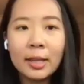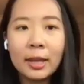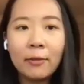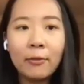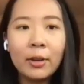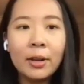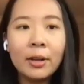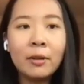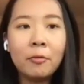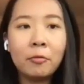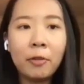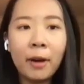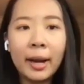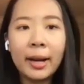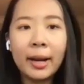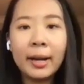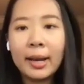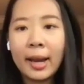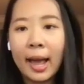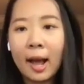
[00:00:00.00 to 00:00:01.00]
even right
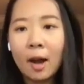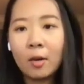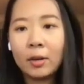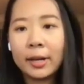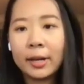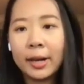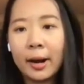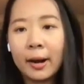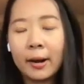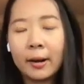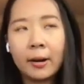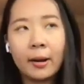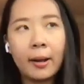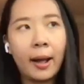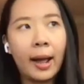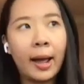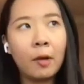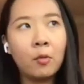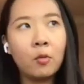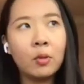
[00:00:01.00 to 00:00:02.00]
now,
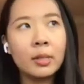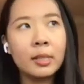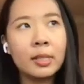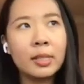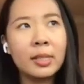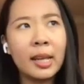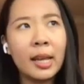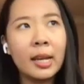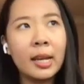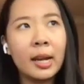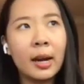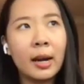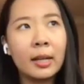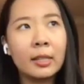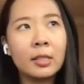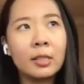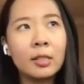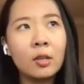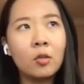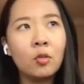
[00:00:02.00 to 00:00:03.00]
I would say there are
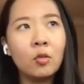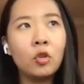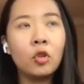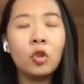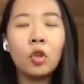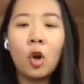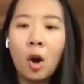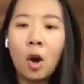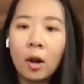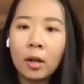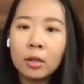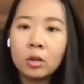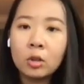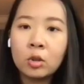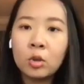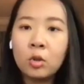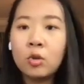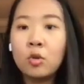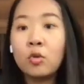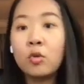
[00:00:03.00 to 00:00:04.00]
still not
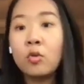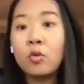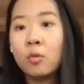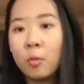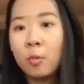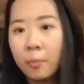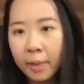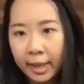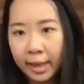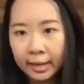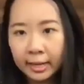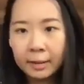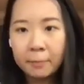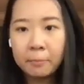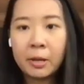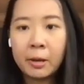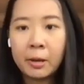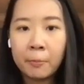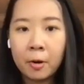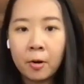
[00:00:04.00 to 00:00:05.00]
too many
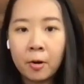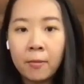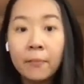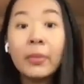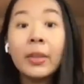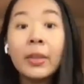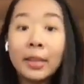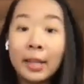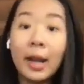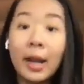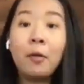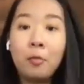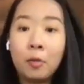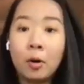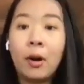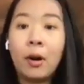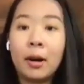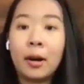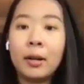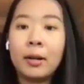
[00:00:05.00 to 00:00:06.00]
people. There
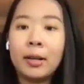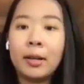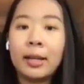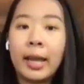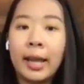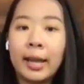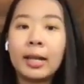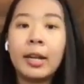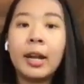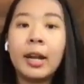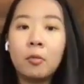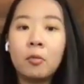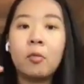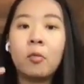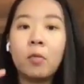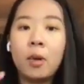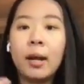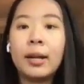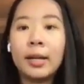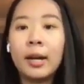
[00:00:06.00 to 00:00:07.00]
are like
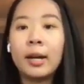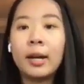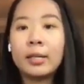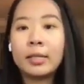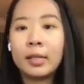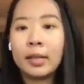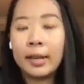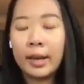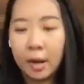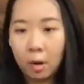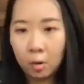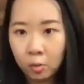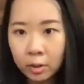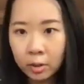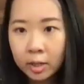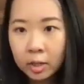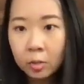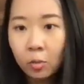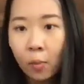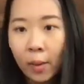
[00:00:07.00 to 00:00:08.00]
there is an
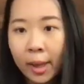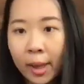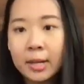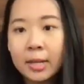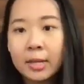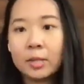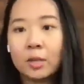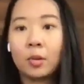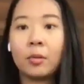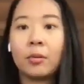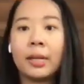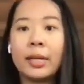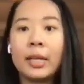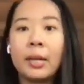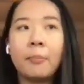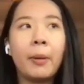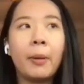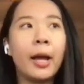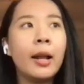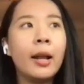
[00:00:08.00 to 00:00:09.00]
awareness already,
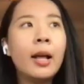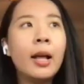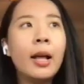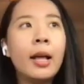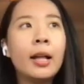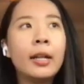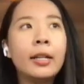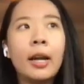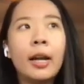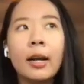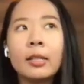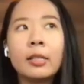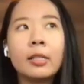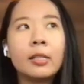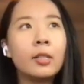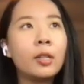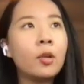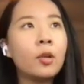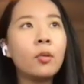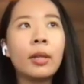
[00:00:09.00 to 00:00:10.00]
but there are
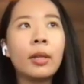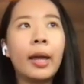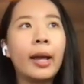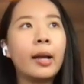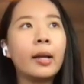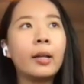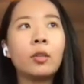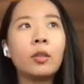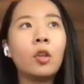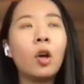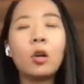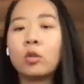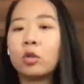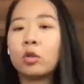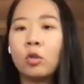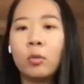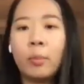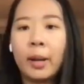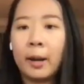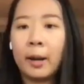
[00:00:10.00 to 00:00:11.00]
still like not
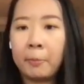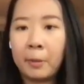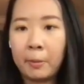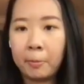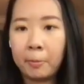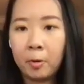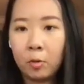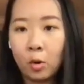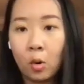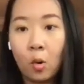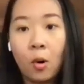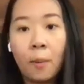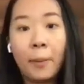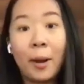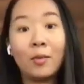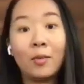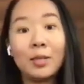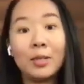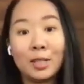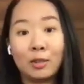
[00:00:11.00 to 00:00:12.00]
too many people know
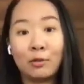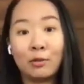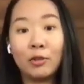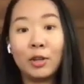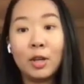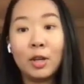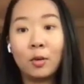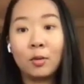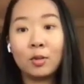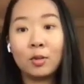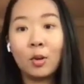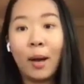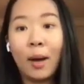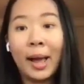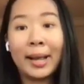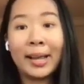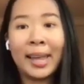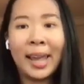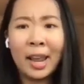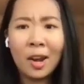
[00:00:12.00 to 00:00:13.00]
about this field. So
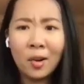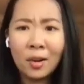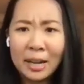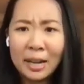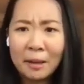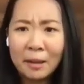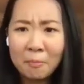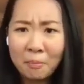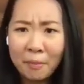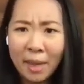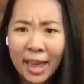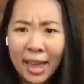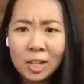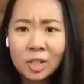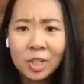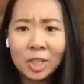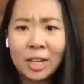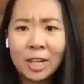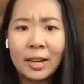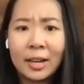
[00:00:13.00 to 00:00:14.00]
I cannot
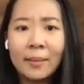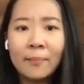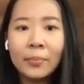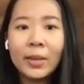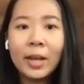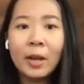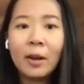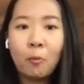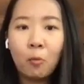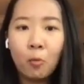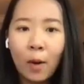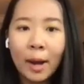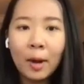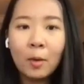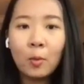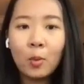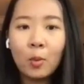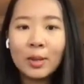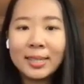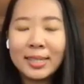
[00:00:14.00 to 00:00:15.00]
imagine
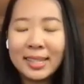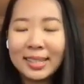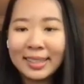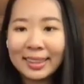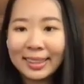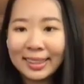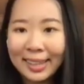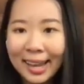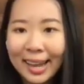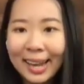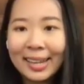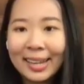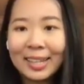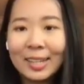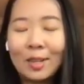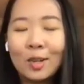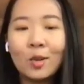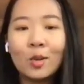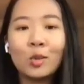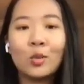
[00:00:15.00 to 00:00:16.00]
what was it like,
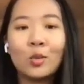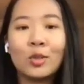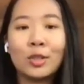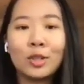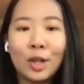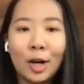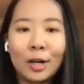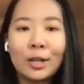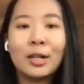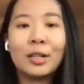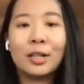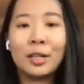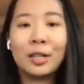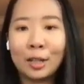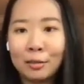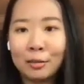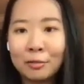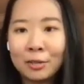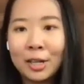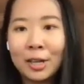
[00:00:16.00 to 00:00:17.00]
to start a
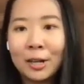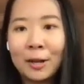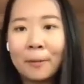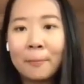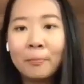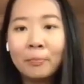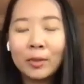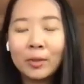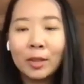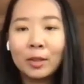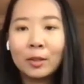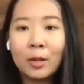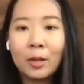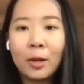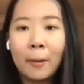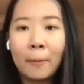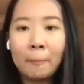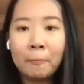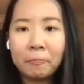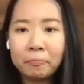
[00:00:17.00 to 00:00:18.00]
career
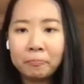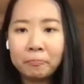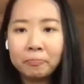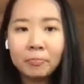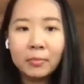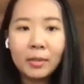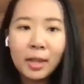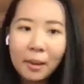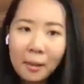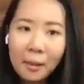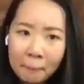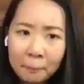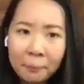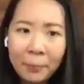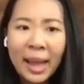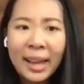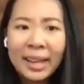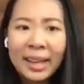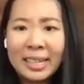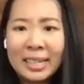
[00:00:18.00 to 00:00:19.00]
um
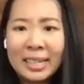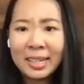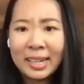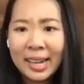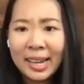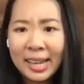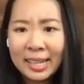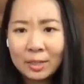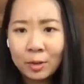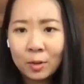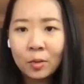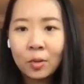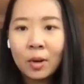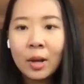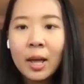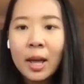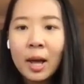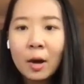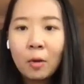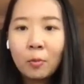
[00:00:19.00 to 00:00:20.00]
back days.
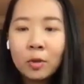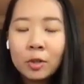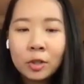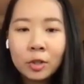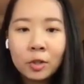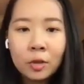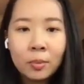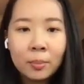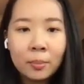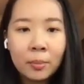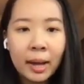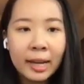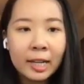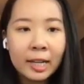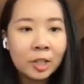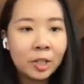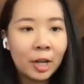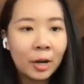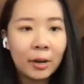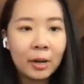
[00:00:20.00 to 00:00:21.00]
Would you mind
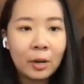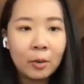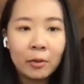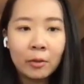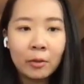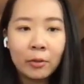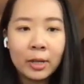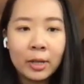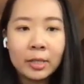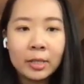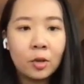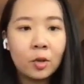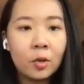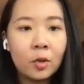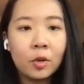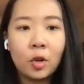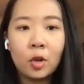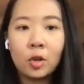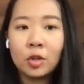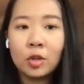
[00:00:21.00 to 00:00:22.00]
sharing with us,
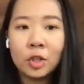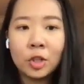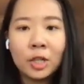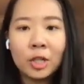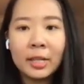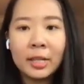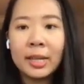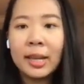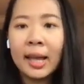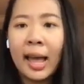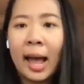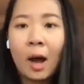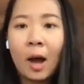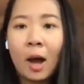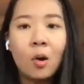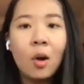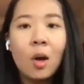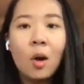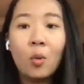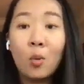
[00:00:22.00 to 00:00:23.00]
your journey?
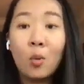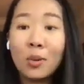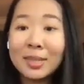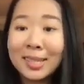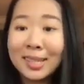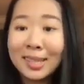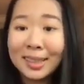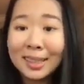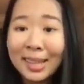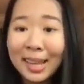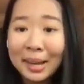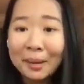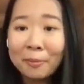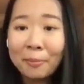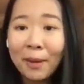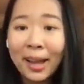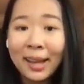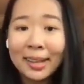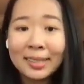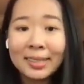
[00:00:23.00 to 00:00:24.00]
How was it like
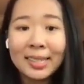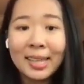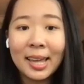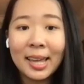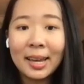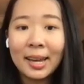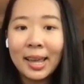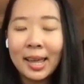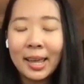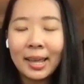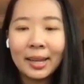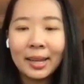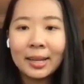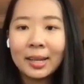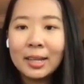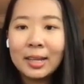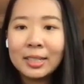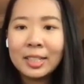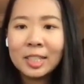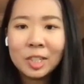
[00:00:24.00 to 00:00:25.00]
back then, and
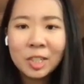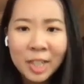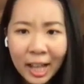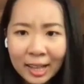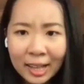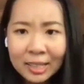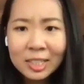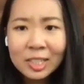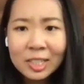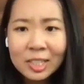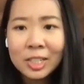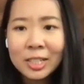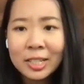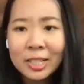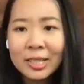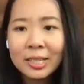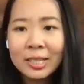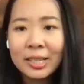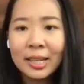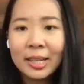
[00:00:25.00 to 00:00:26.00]
the
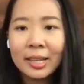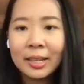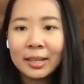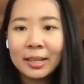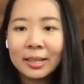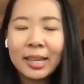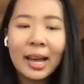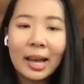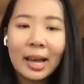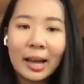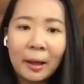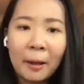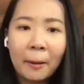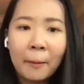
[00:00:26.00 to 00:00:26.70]
challenges, and yeah.